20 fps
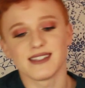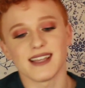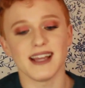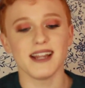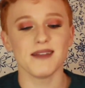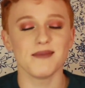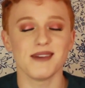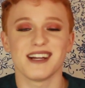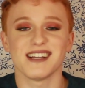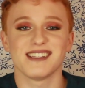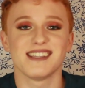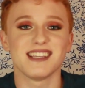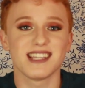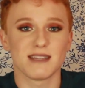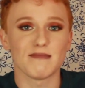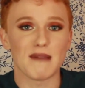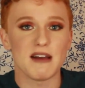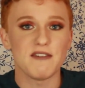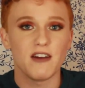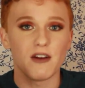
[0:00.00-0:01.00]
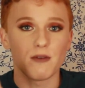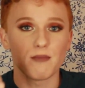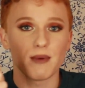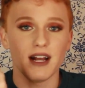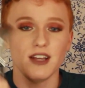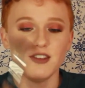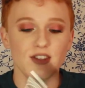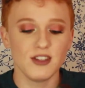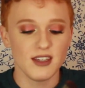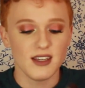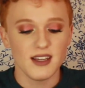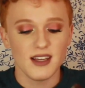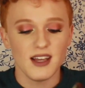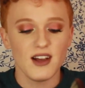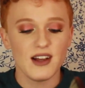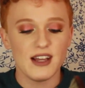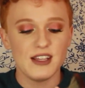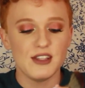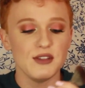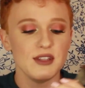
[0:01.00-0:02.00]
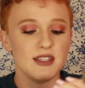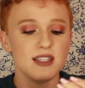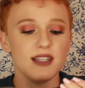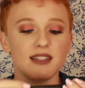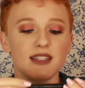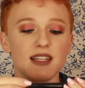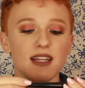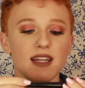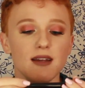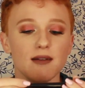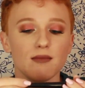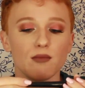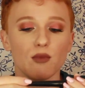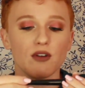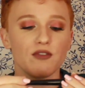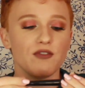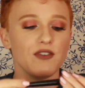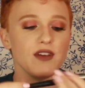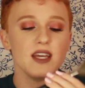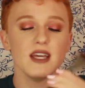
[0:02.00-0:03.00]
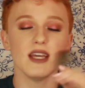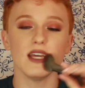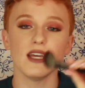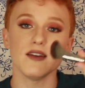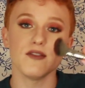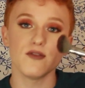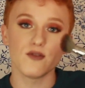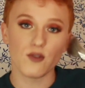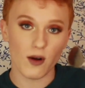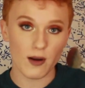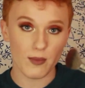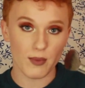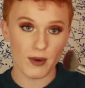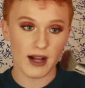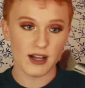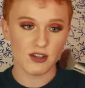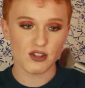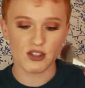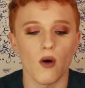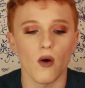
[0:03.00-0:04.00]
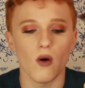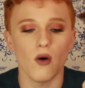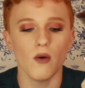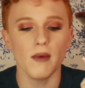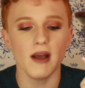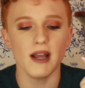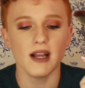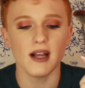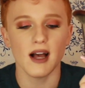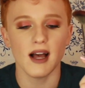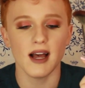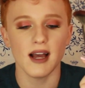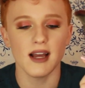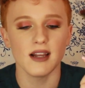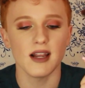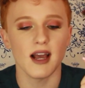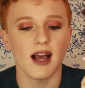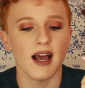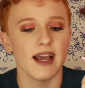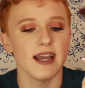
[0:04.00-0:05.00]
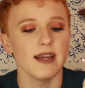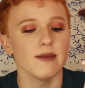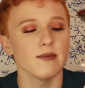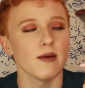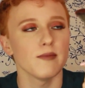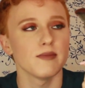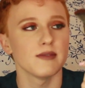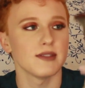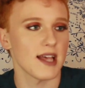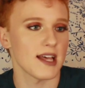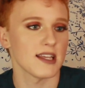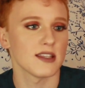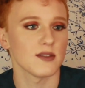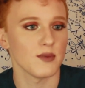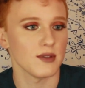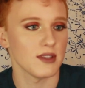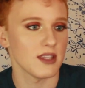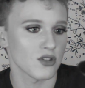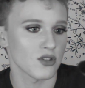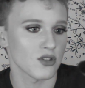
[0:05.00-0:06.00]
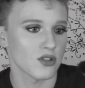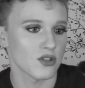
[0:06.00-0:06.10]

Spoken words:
excited because this is my favorite brush. Okay, so this is the Morphe E4 brush. Oh my god, I am obsessed with